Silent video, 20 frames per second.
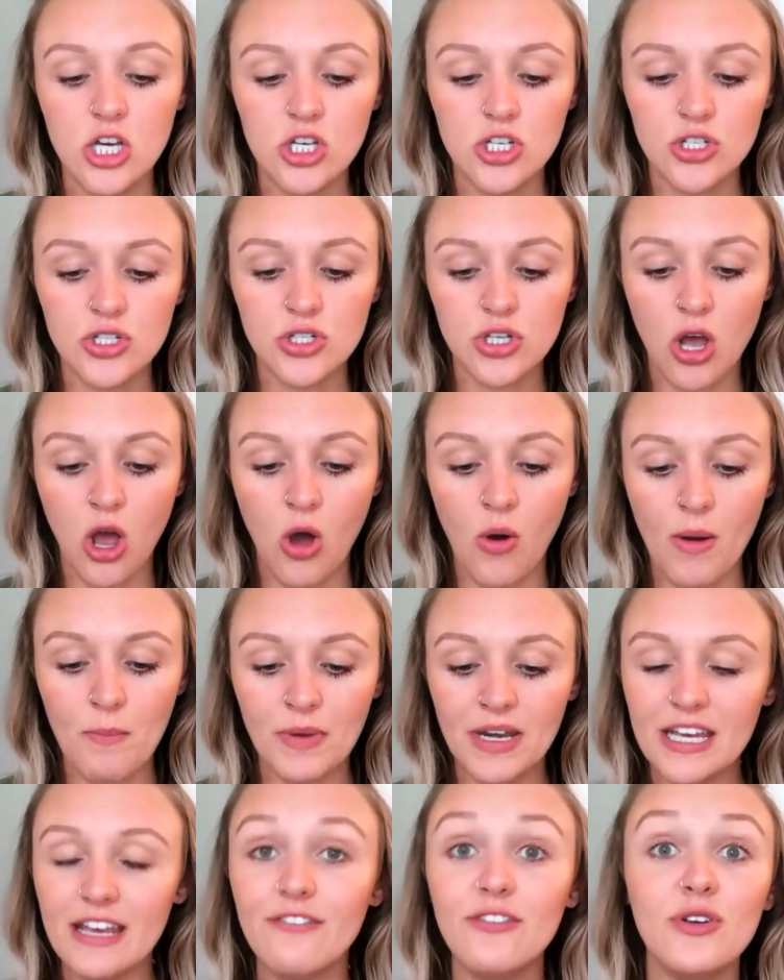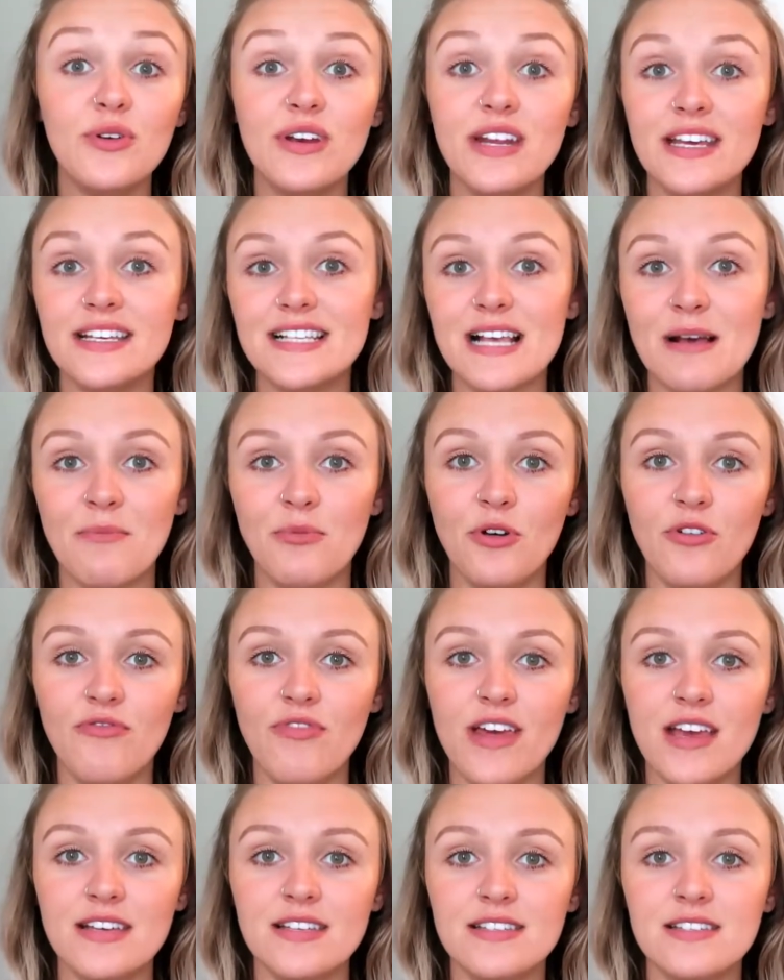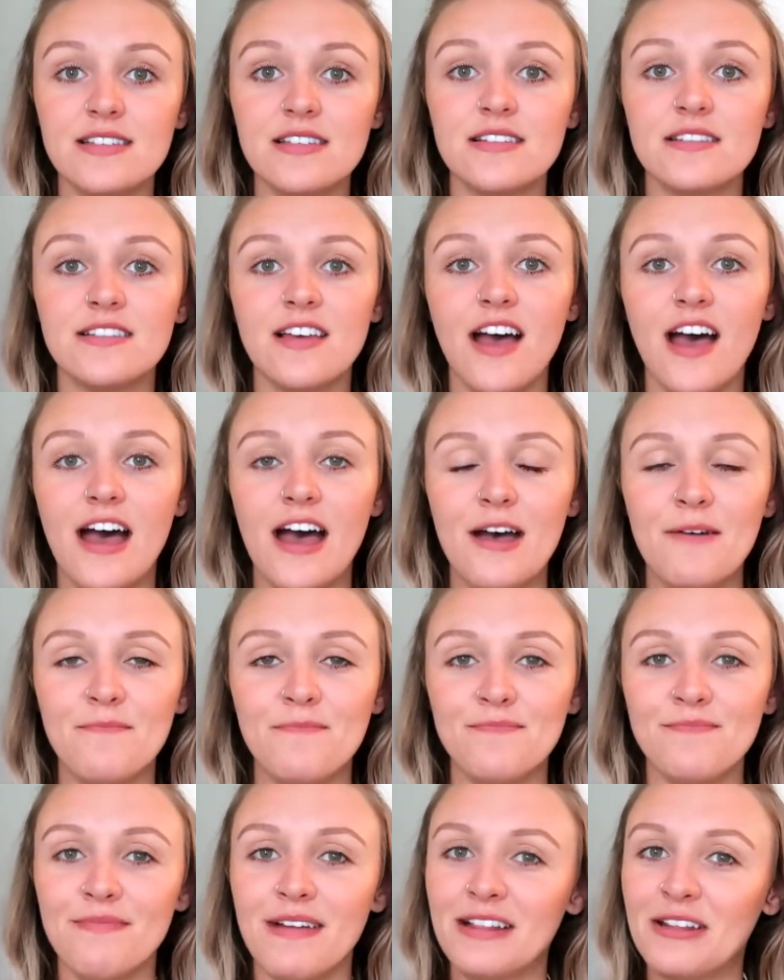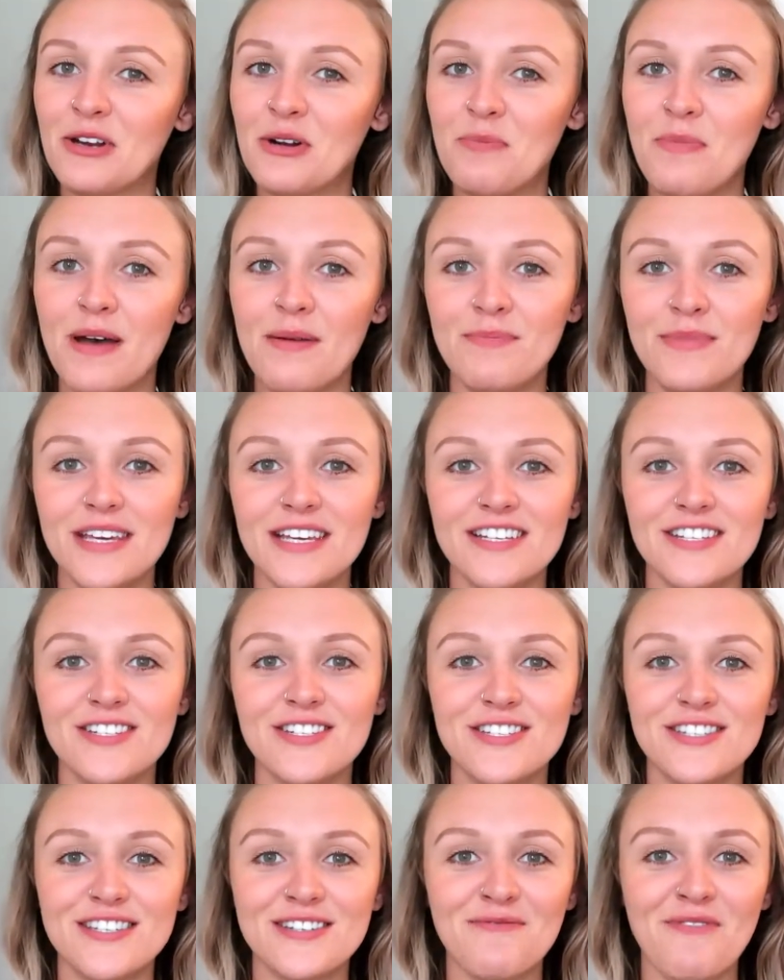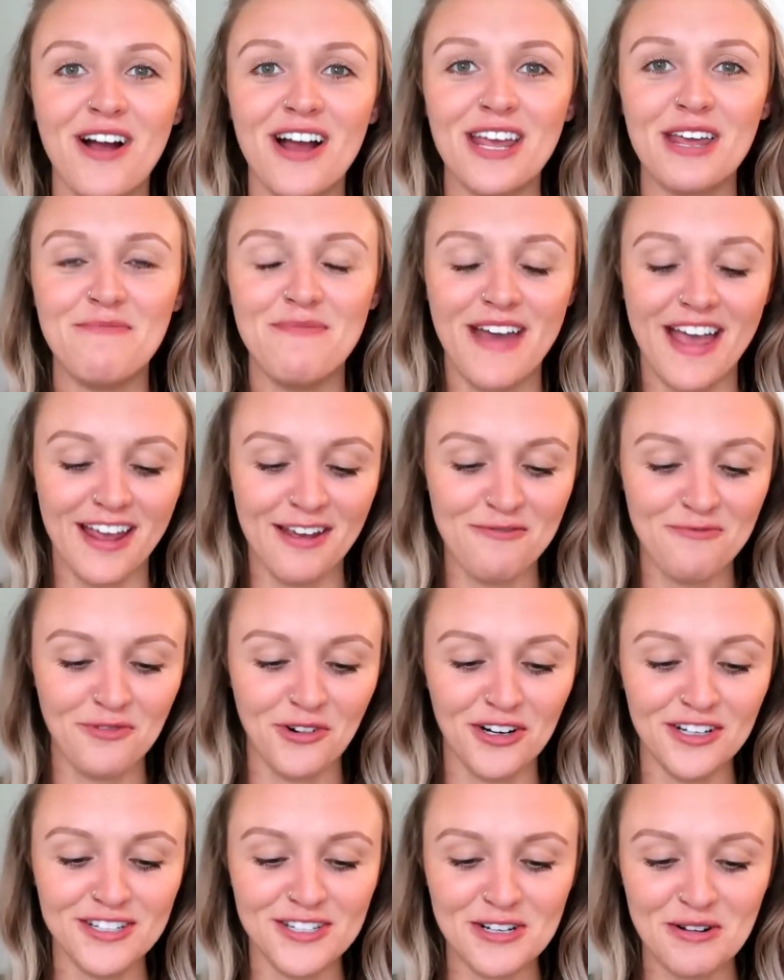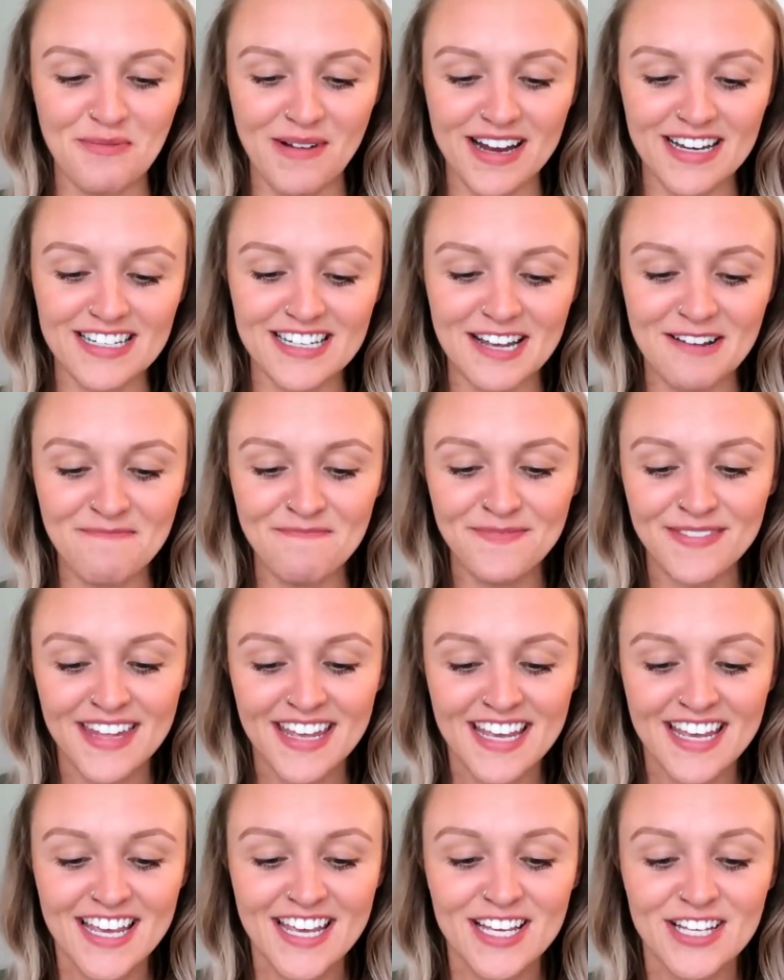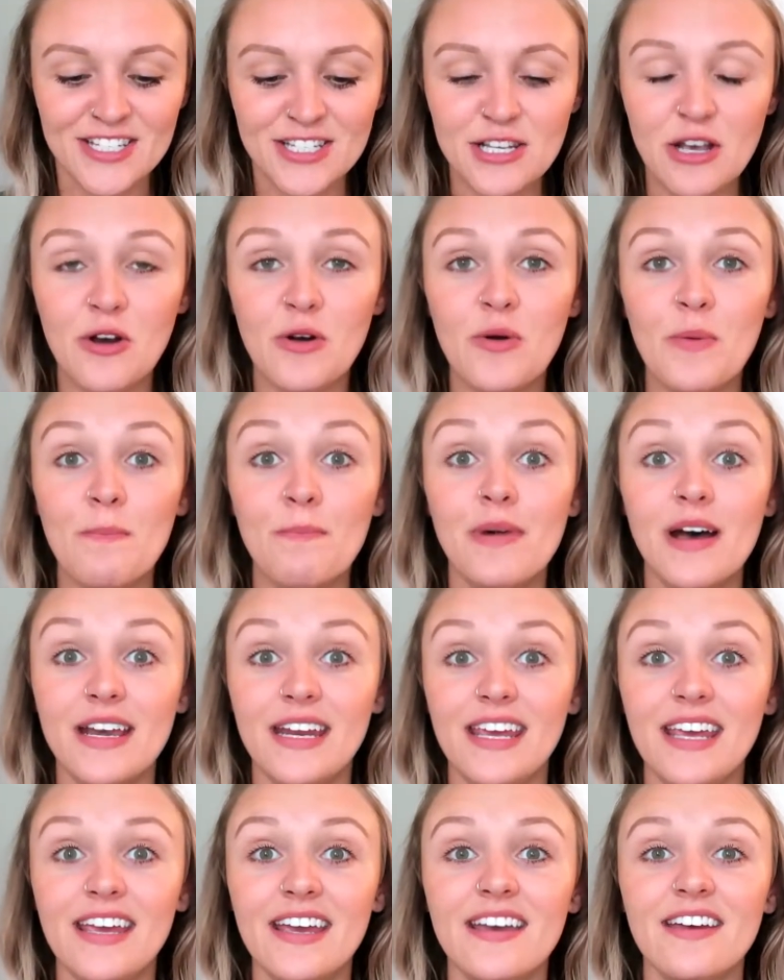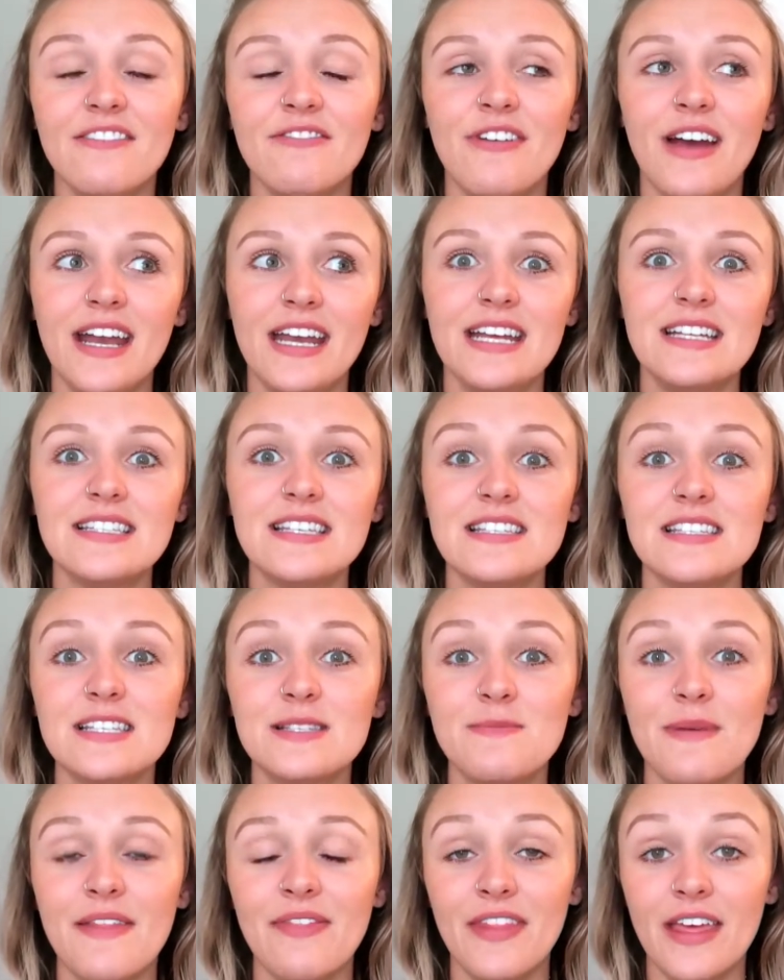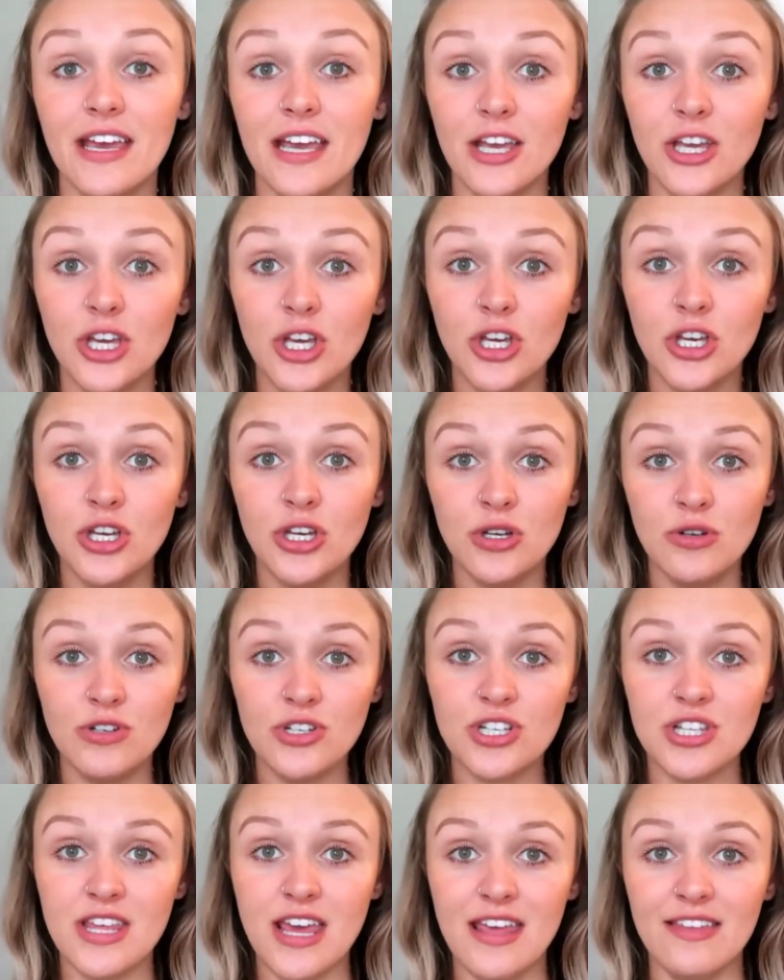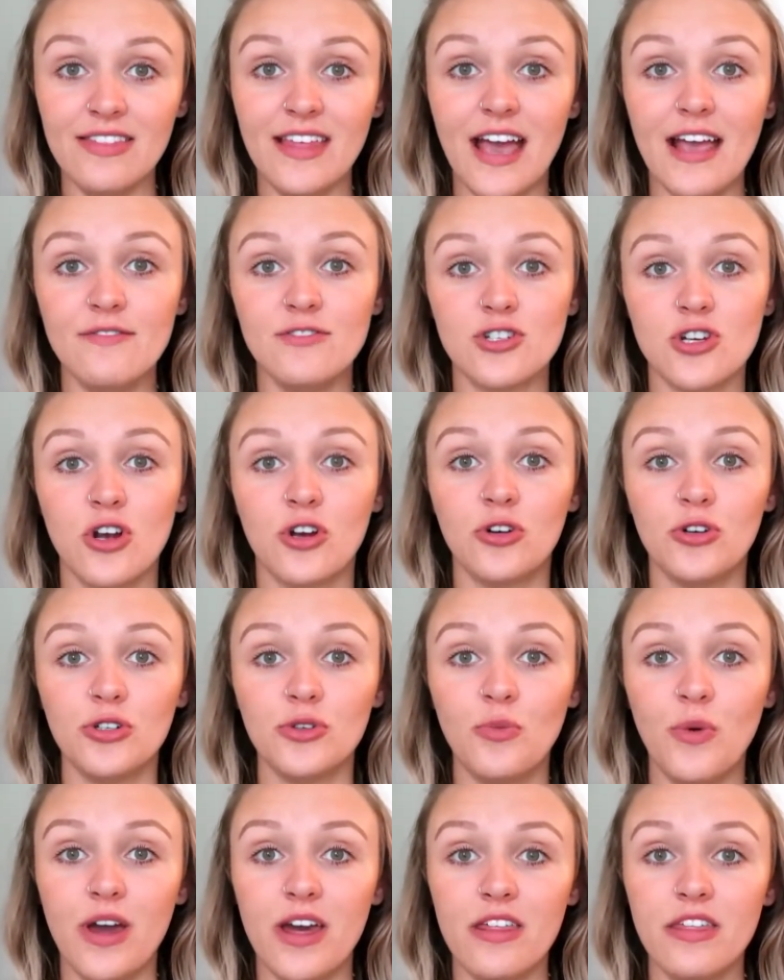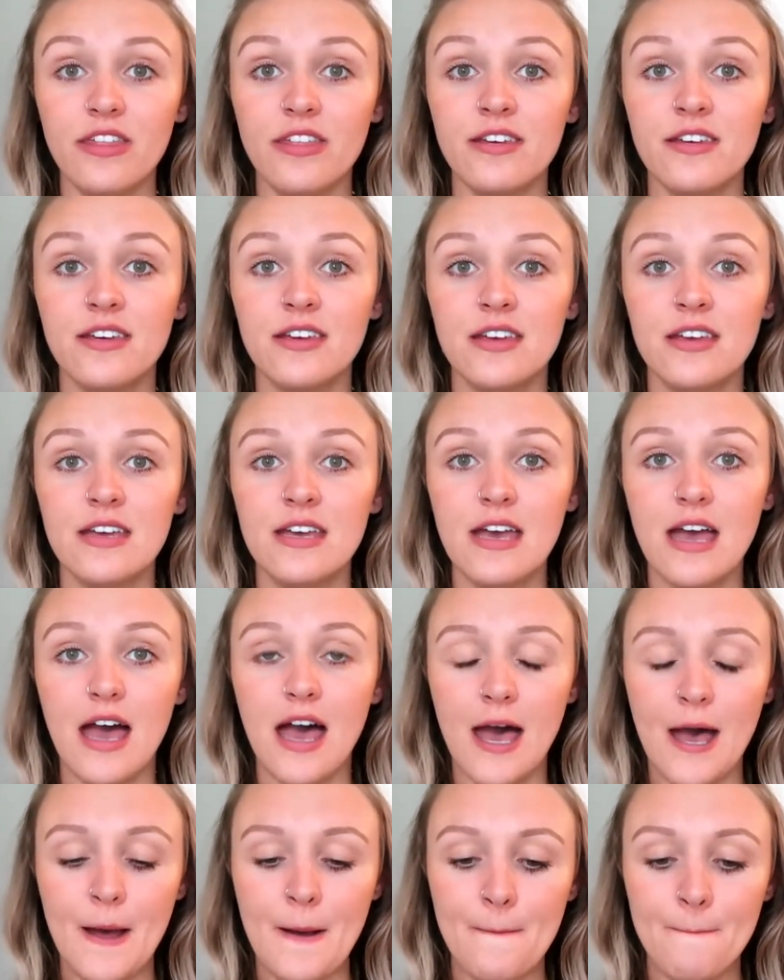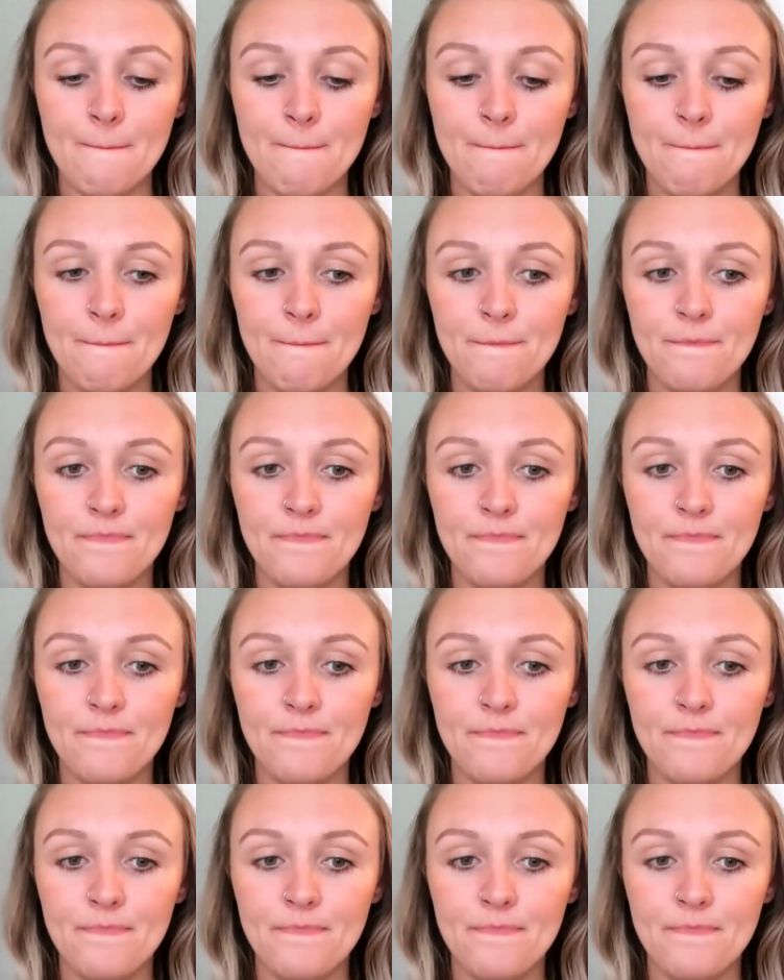So I'm gonna give you an example of this. My little puppy is walking back and forth, don't mind him. So money, finances has been like a huge thing that I've struggled with. I've